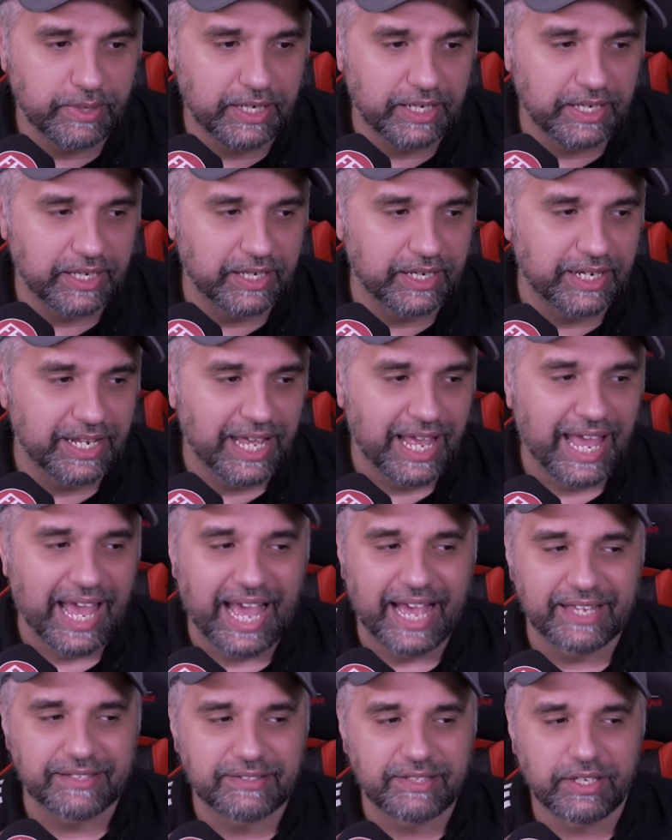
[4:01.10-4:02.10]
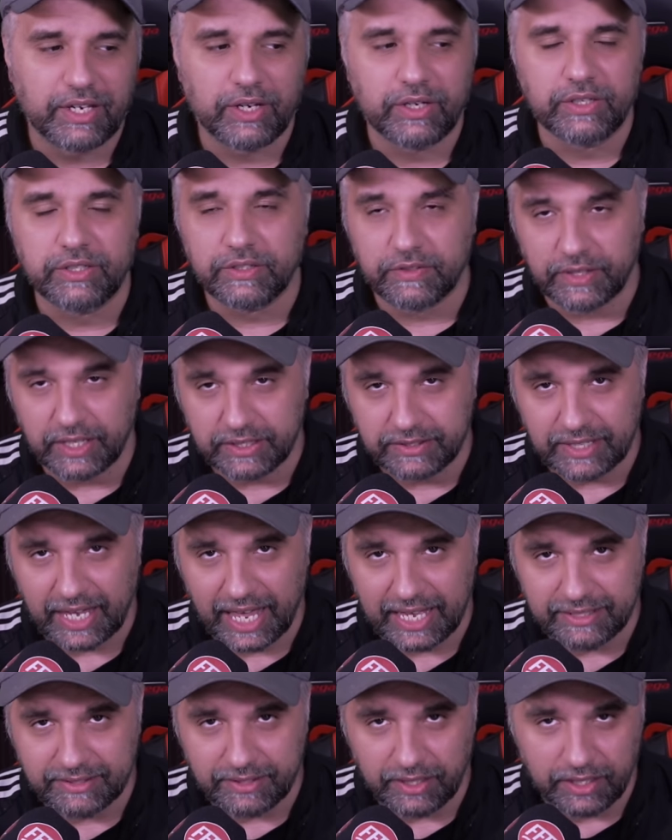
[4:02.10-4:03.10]
million as the owner is,
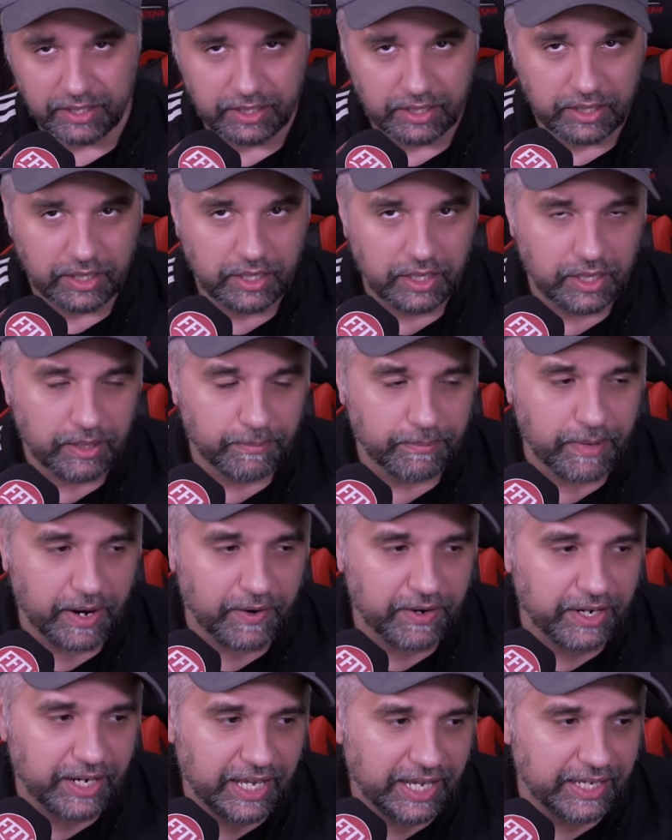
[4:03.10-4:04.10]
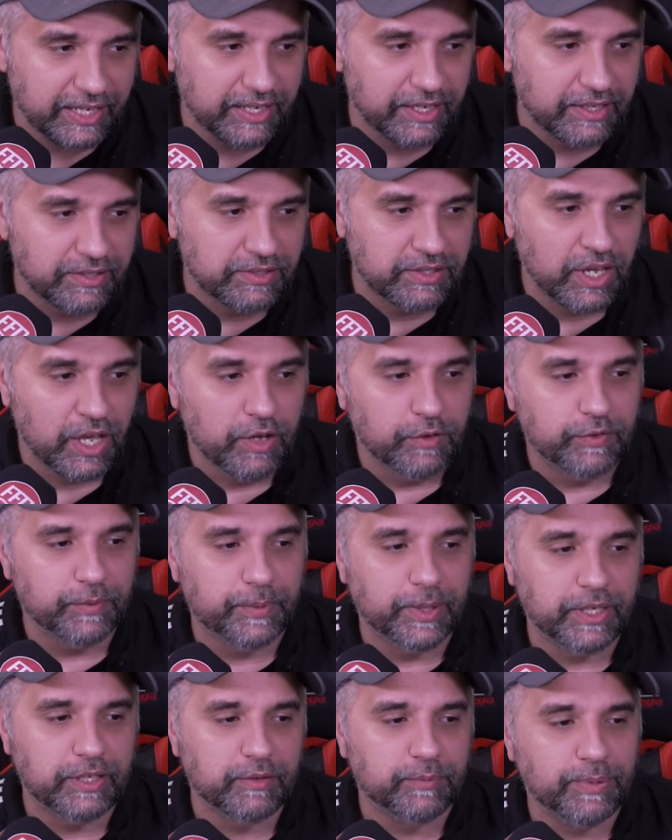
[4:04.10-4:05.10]
as in Marinakis, for
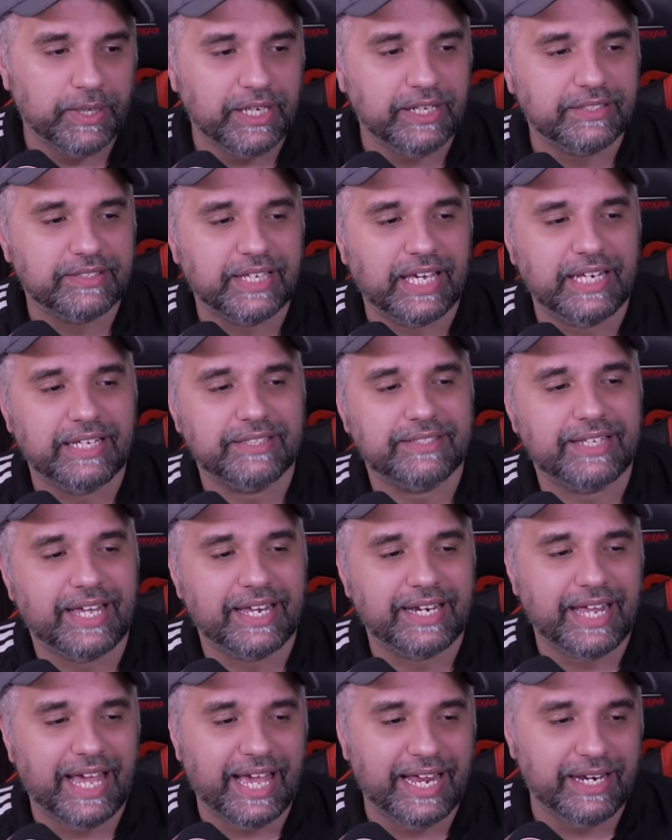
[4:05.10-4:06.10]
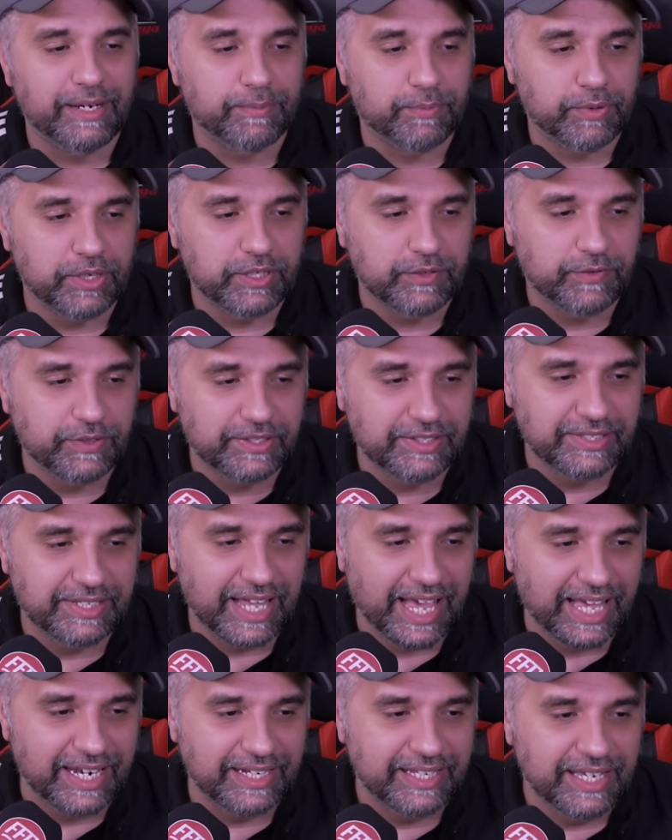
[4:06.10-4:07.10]
both the Peter Taylor stand and the Bridgeford
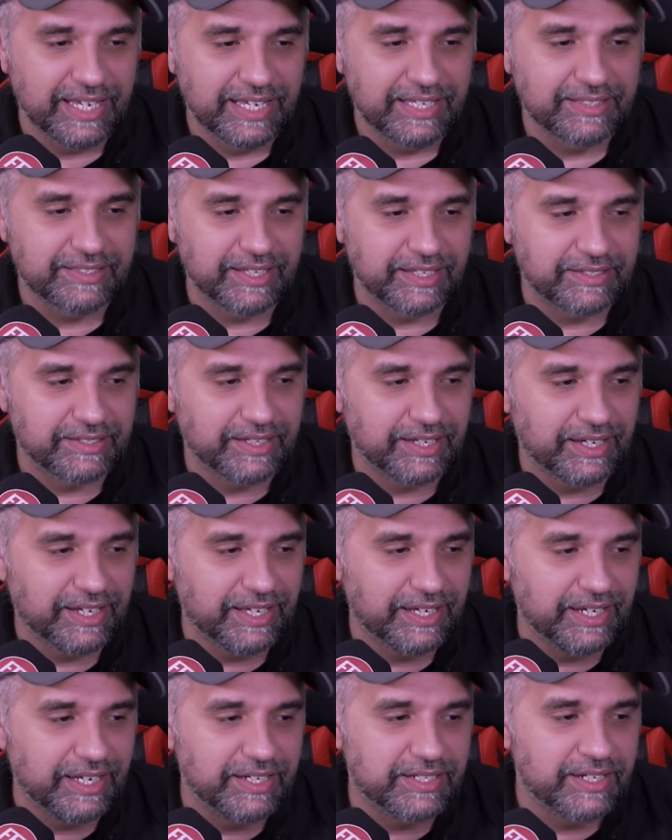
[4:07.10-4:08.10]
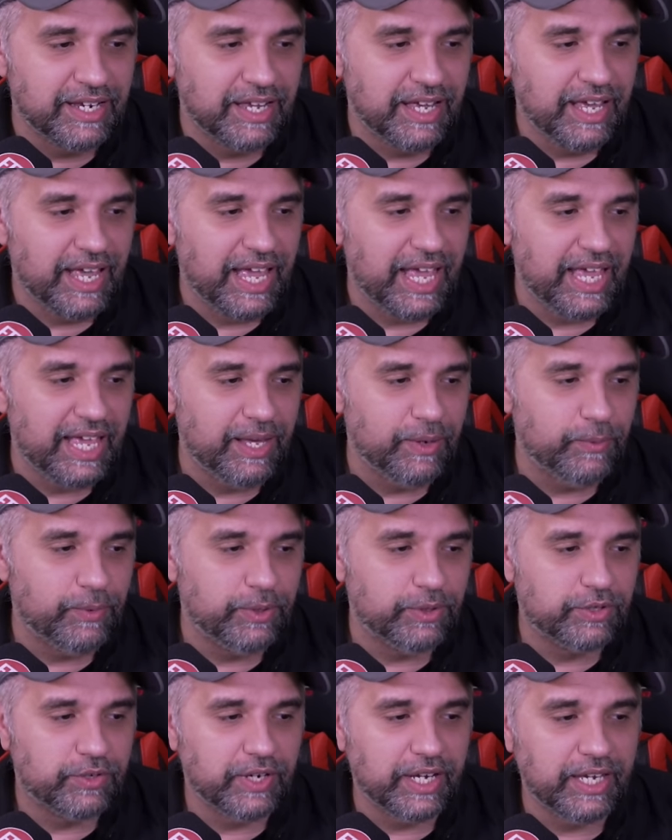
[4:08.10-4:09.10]
stand, says Cartledge. It
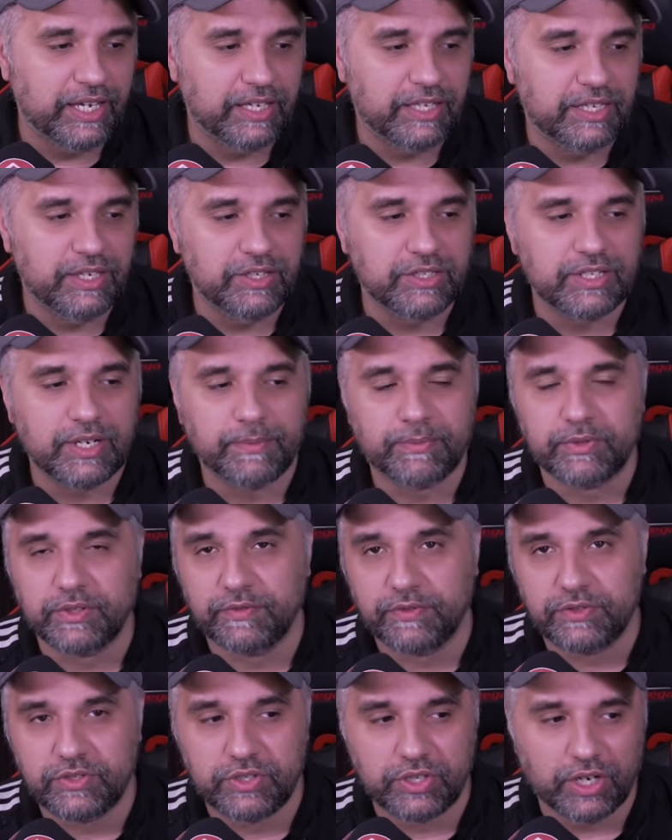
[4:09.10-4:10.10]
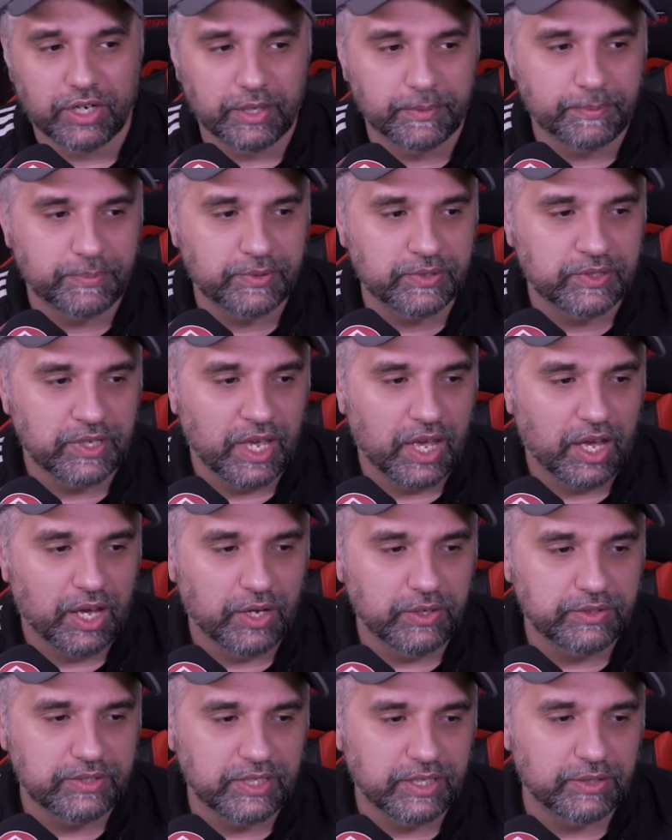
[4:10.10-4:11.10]
will create a huge number of jobs.
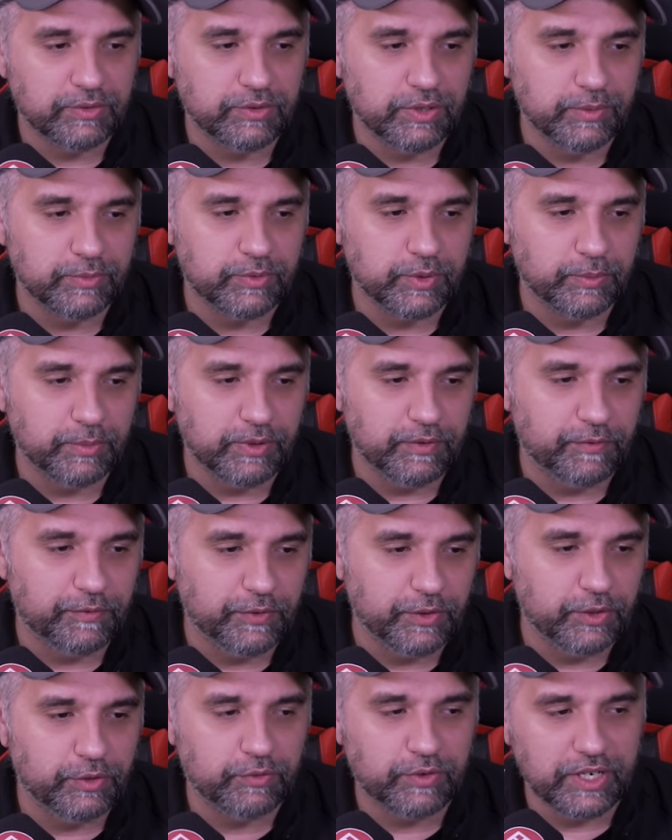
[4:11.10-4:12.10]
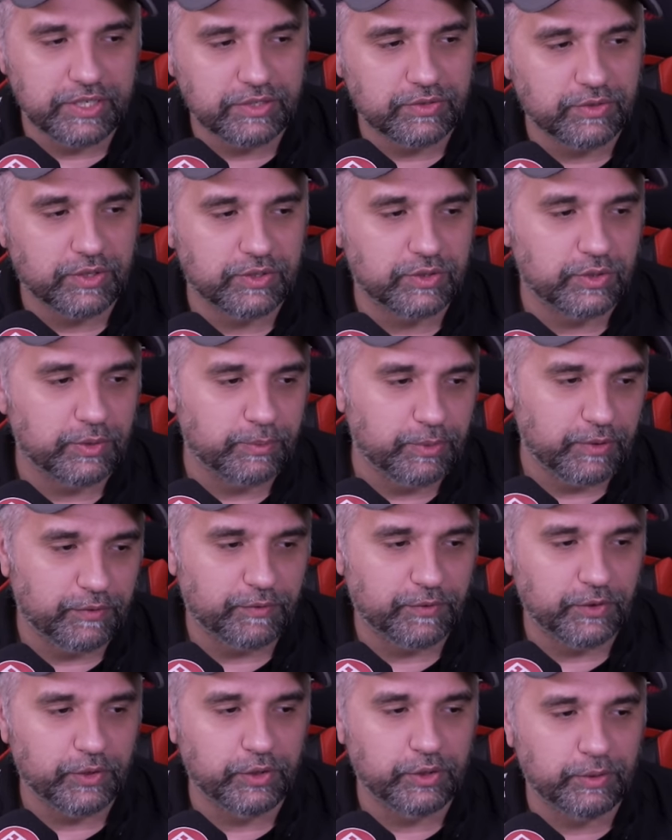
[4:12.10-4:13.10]
Hotel rooms will be full. Restaurants will be
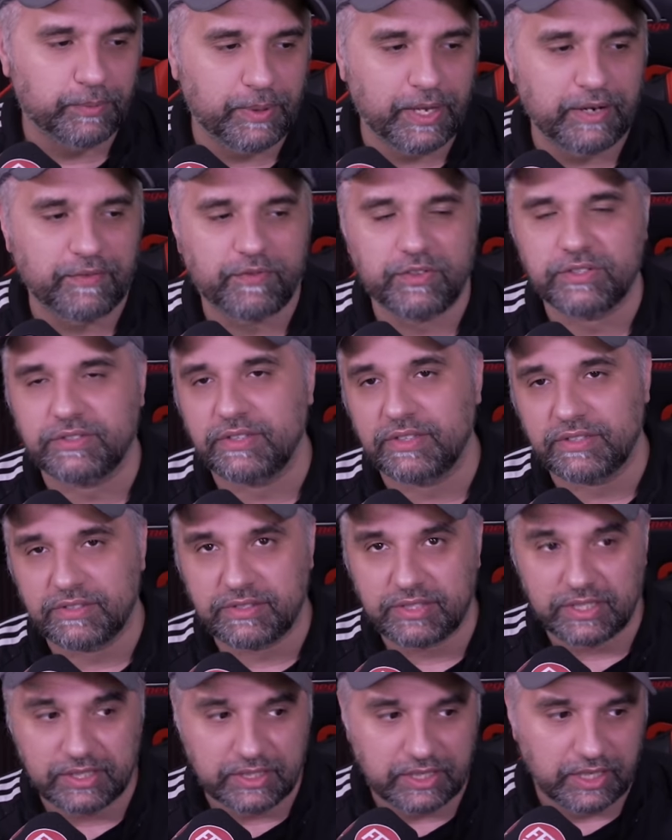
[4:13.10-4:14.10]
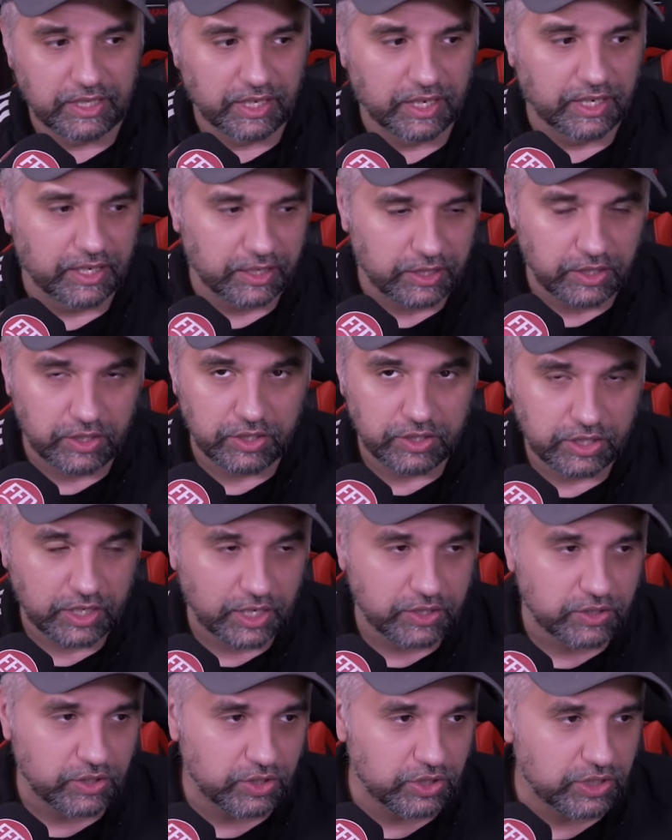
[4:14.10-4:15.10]
full. The benefits of the city are huge. And
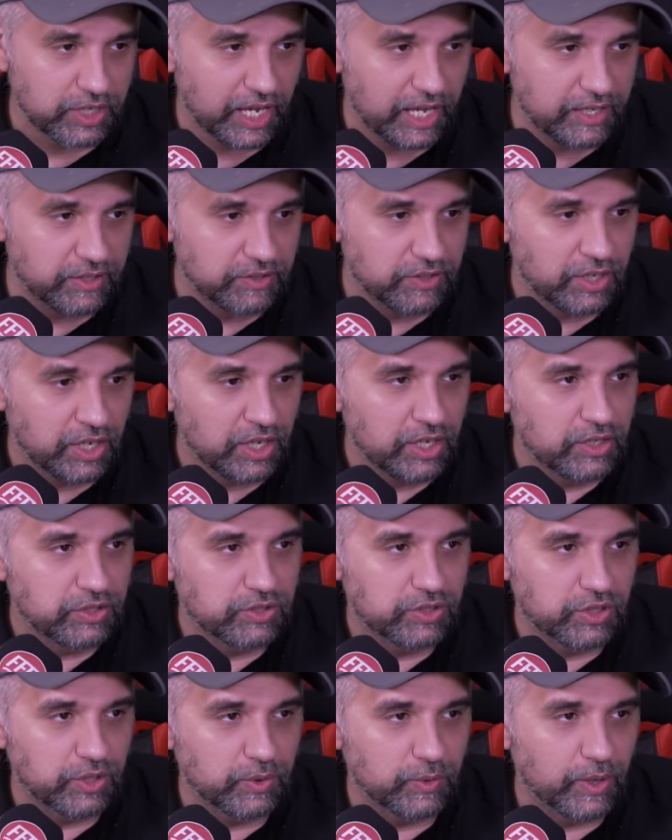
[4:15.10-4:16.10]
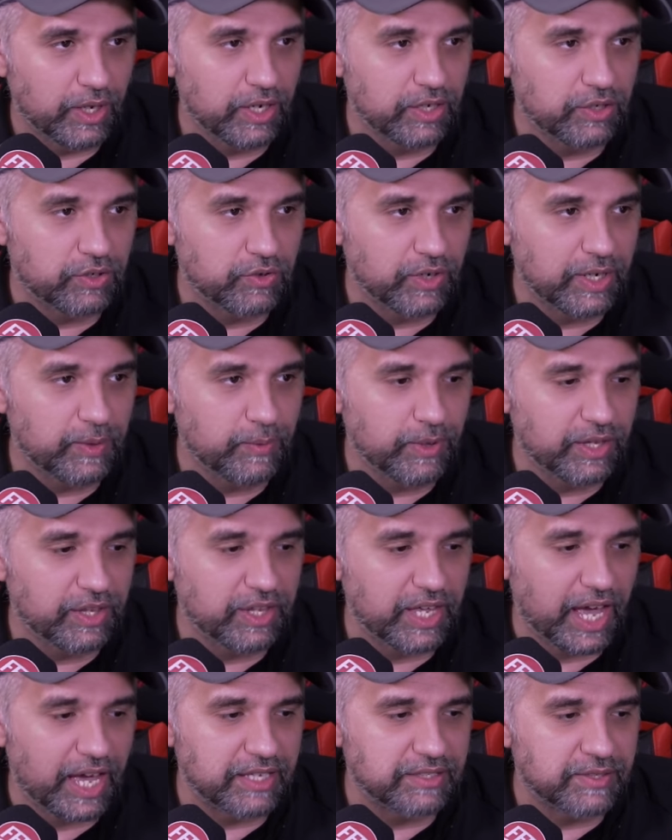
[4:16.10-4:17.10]
I do tend to agree with
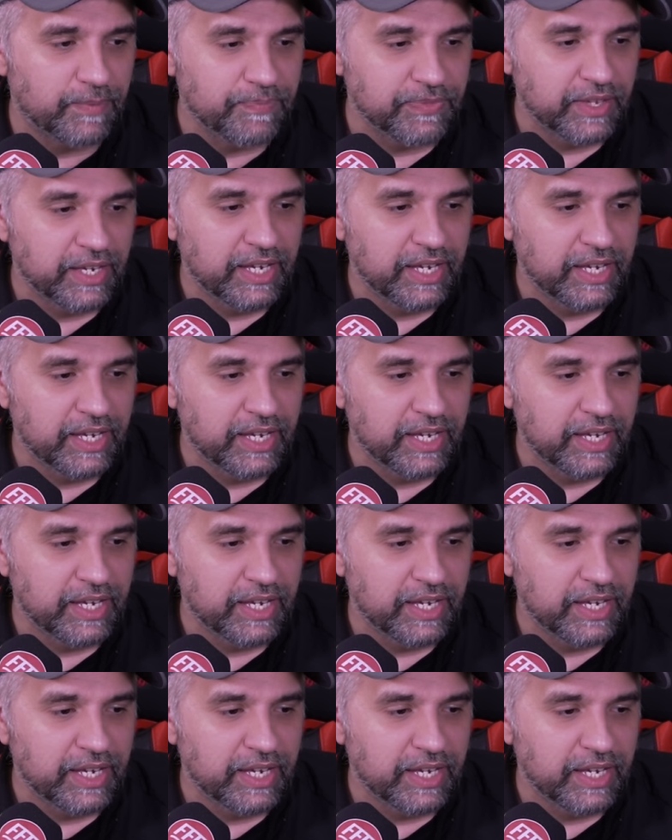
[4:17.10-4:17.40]
that.